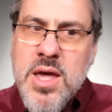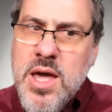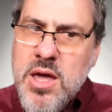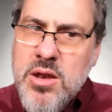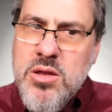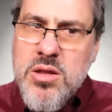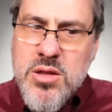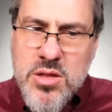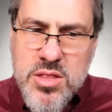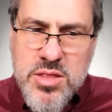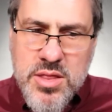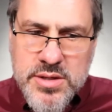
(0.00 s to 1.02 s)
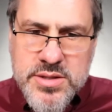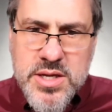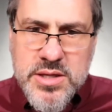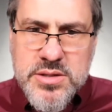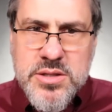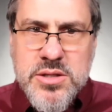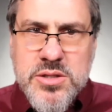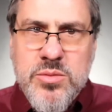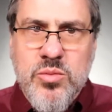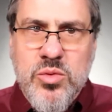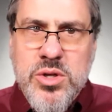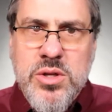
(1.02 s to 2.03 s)
And this gets into
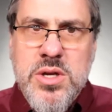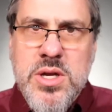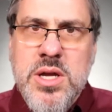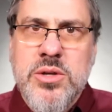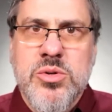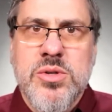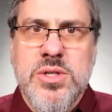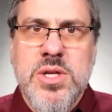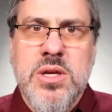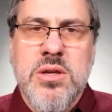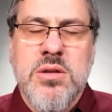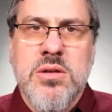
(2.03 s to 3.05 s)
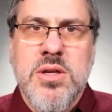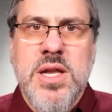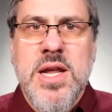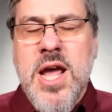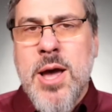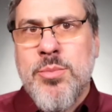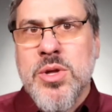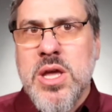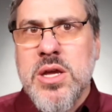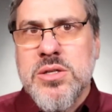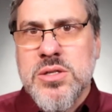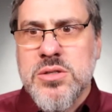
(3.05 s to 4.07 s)
some really interesting kind of
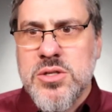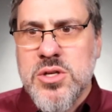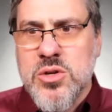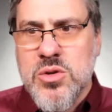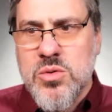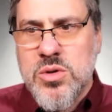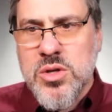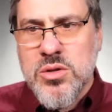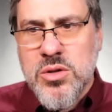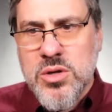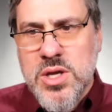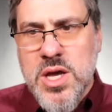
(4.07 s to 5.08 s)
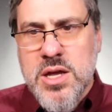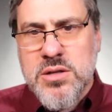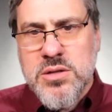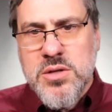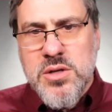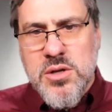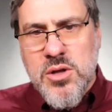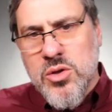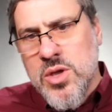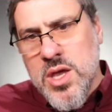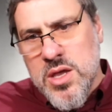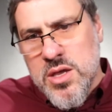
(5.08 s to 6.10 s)
applications. You know, you can look at
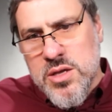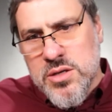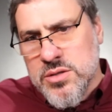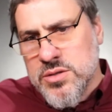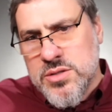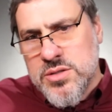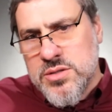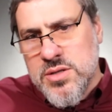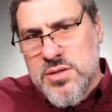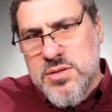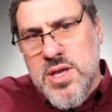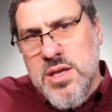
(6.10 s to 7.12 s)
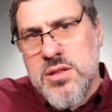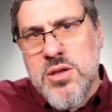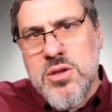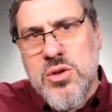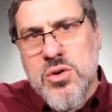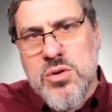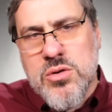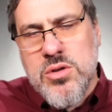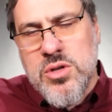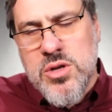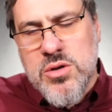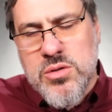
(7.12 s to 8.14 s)
okay, is the thing that you're,
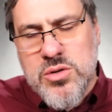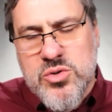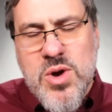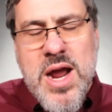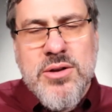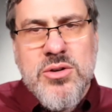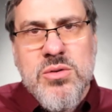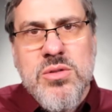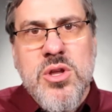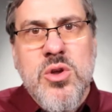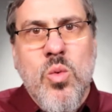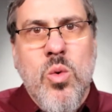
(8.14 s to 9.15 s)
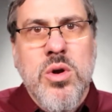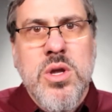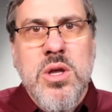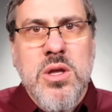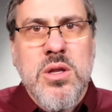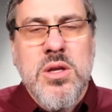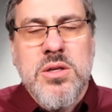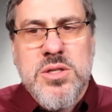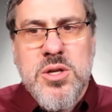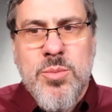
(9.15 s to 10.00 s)
you know, the tractor that you're working in, is it